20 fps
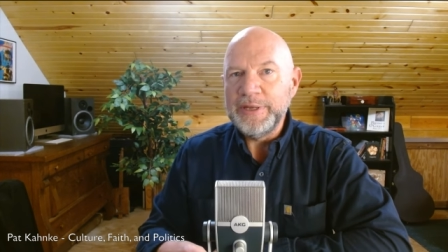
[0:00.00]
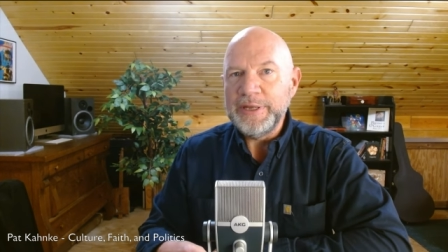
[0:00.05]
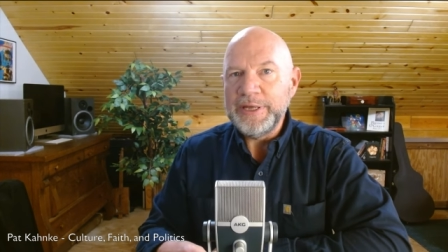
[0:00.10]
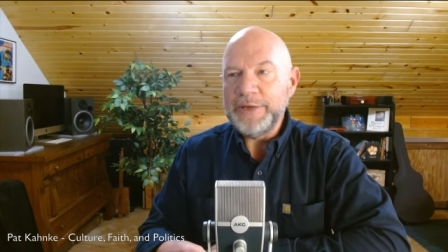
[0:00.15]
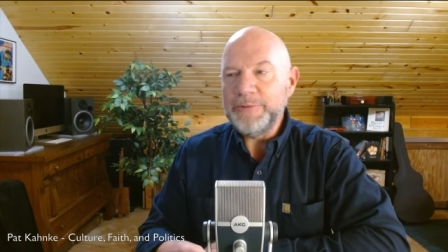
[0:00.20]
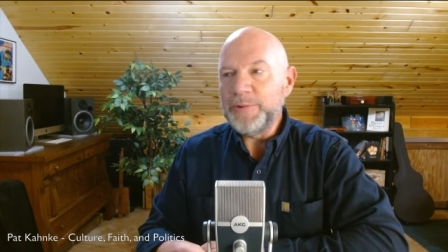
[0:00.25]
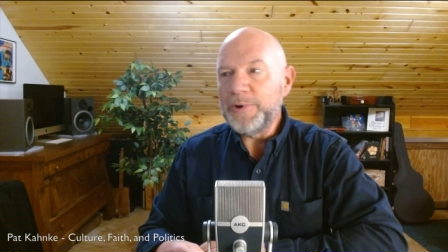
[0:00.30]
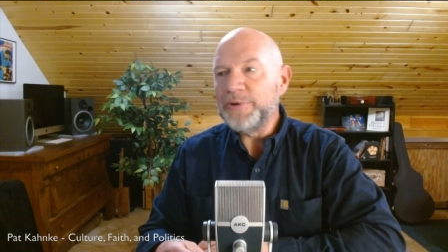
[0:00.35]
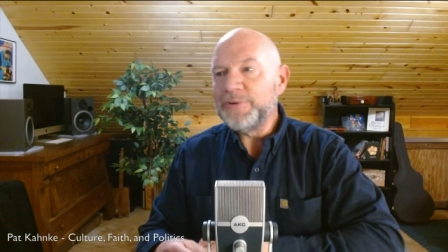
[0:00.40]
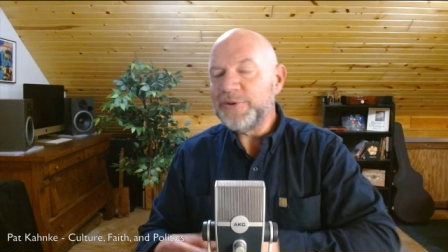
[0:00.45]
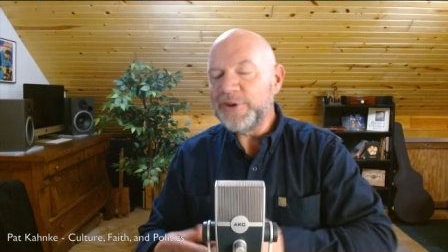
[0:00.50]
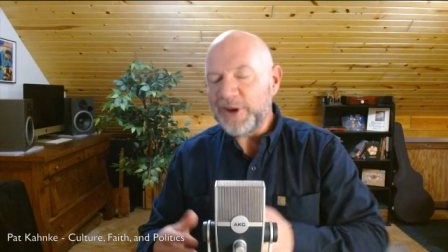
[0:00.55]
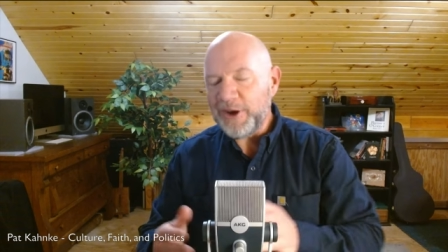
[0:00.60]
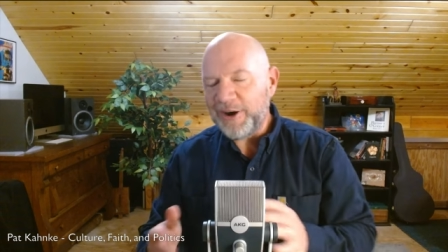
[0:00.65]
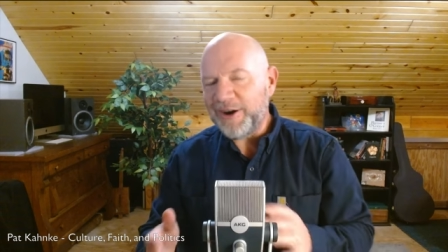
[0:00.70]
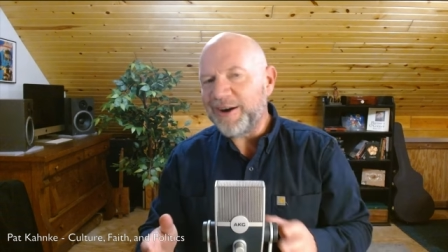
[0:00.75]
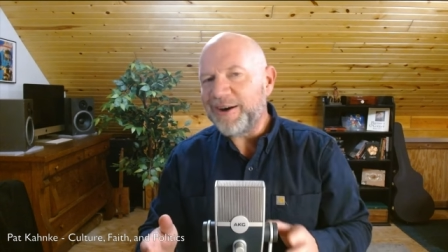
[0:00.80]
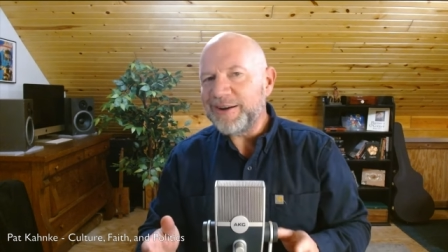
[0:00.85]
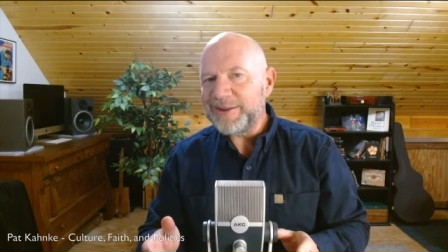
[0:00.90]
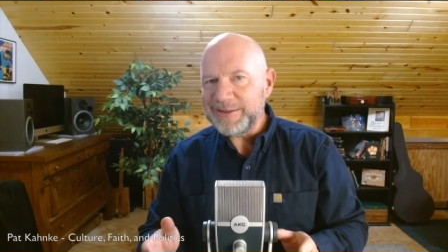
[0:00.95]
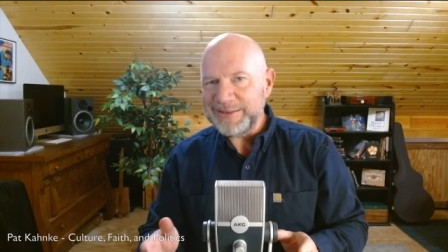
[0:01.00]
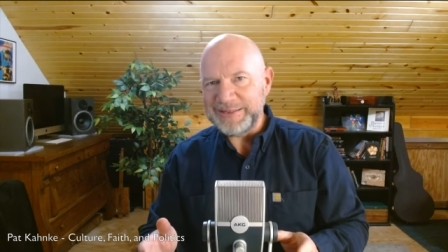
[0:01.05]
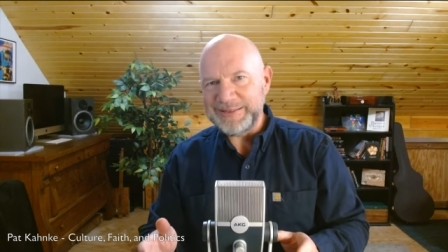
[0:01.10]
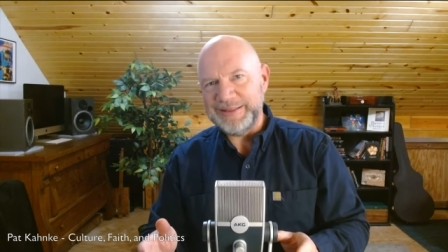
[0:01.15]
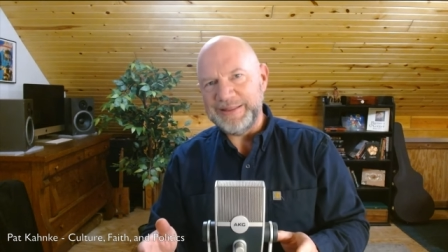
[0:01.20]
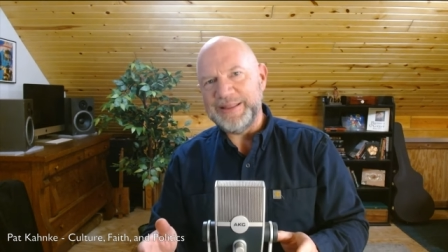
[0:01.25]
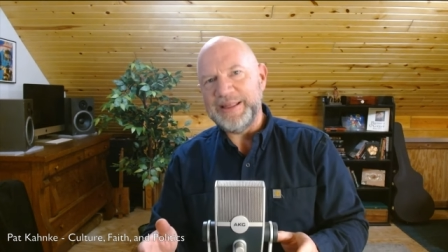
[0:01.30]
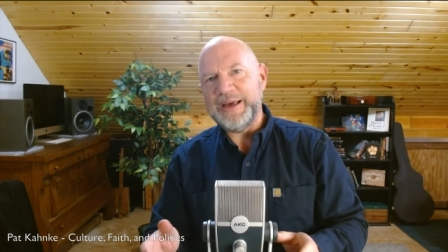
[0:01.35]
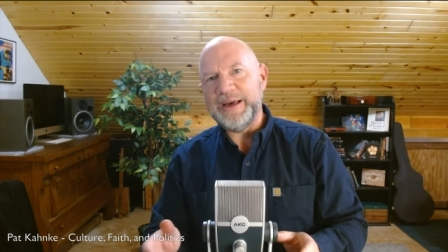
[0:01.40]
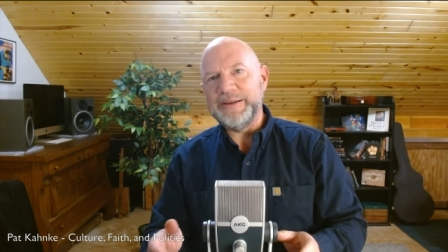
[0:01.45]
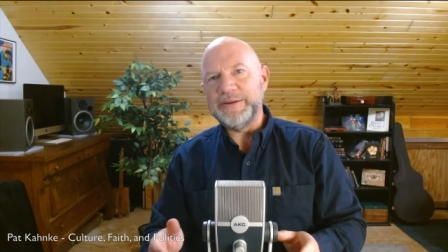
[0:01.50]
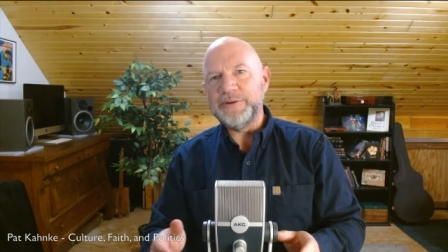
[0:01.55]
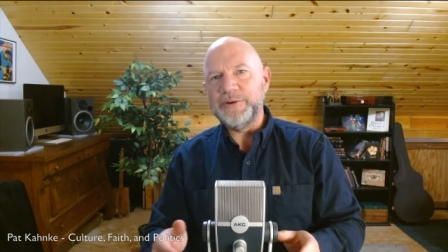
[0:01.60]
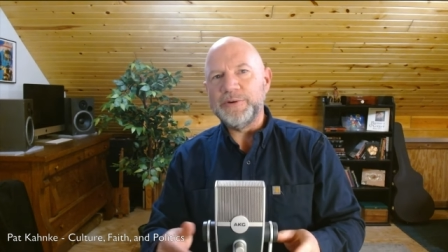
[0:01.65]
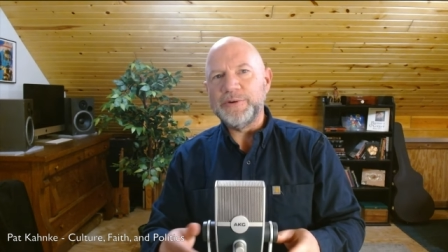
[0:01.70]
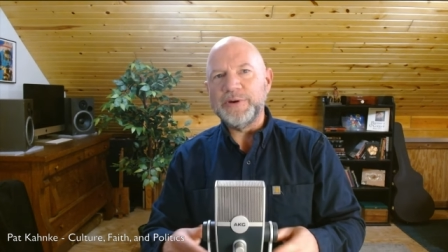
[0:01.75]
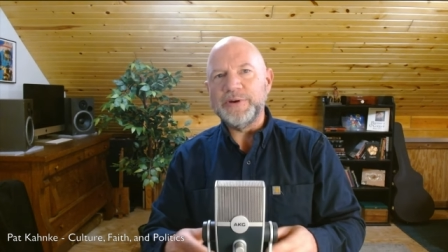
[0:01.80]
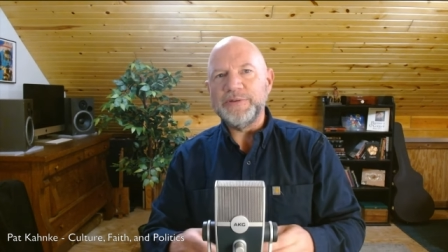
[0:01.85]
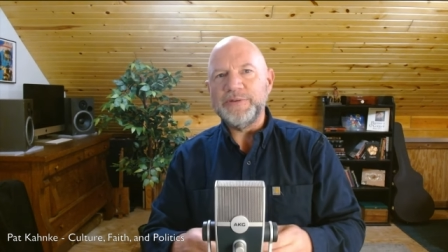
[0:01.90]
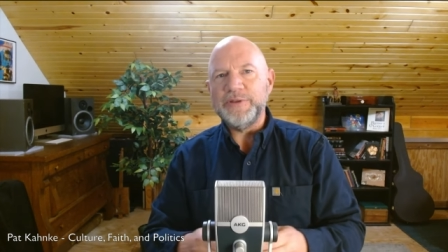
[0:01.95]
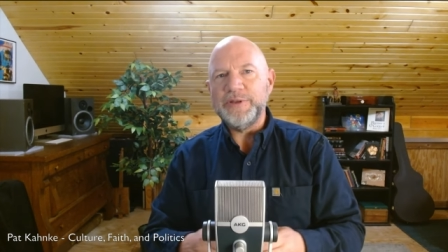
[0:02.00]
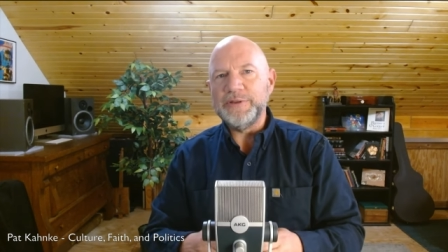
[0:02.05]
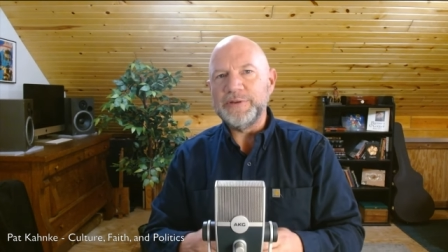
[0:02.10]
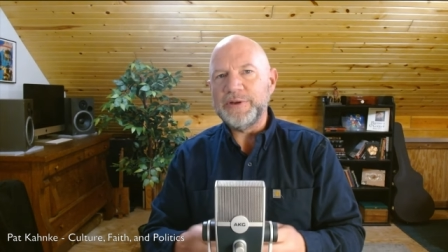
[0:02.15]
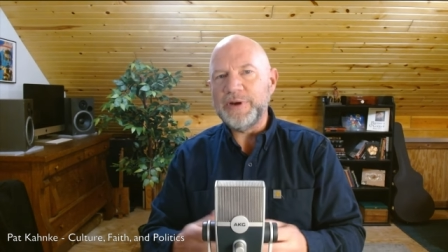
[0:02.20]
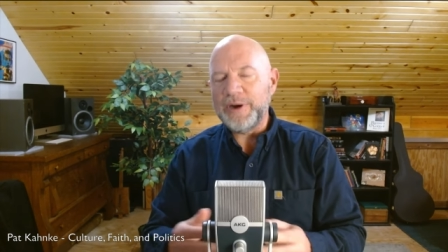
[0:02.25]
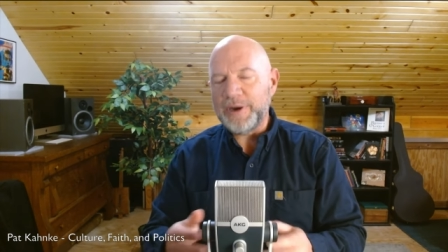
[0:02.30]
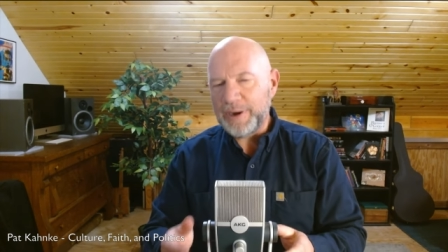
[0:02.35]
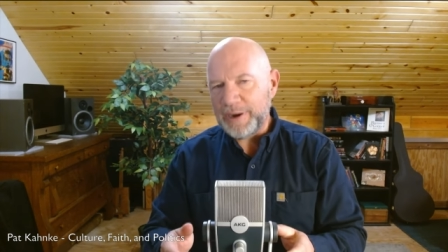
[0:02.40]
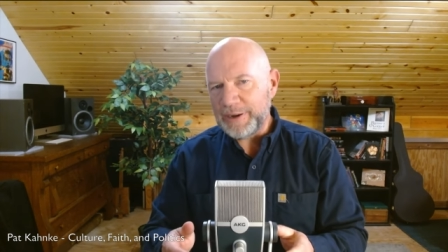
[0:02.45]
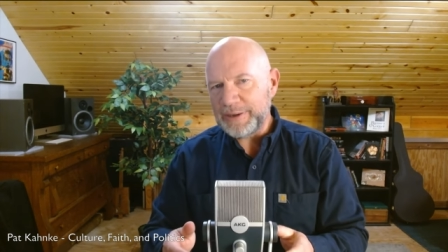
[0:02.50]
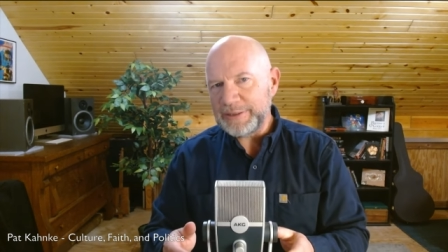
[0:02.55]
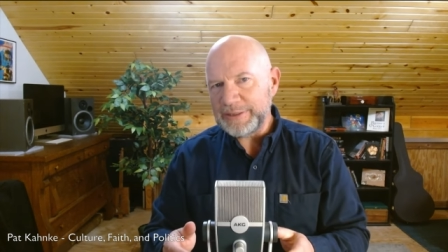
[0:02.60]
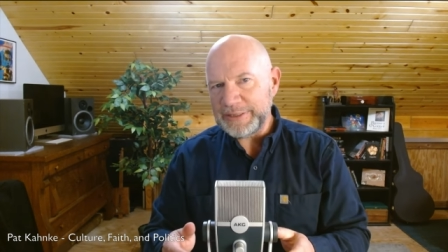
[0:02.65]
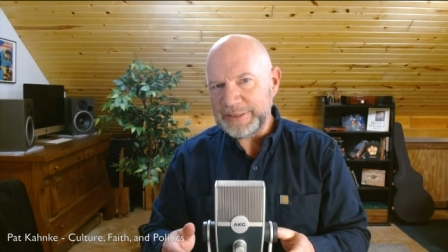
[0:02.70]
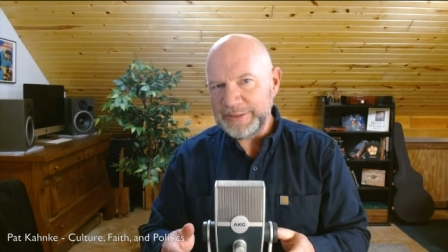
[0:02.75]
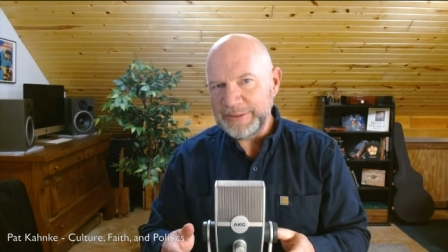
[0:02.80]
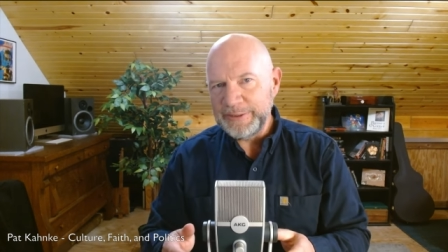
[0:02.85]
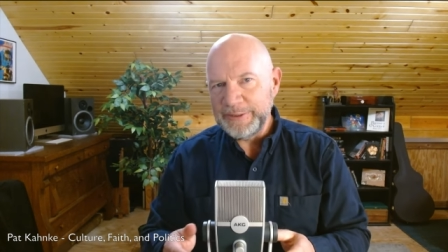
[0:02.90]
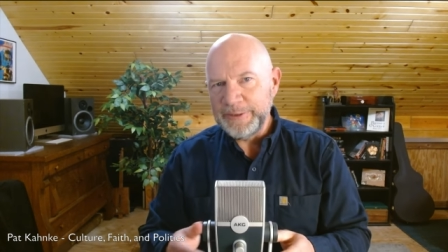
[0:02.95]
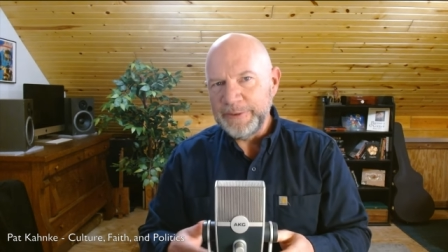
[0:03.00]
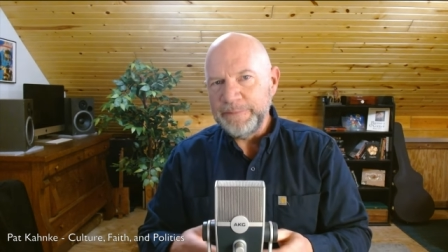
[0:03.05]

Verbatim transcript: He won't call it that, of course. He'll call it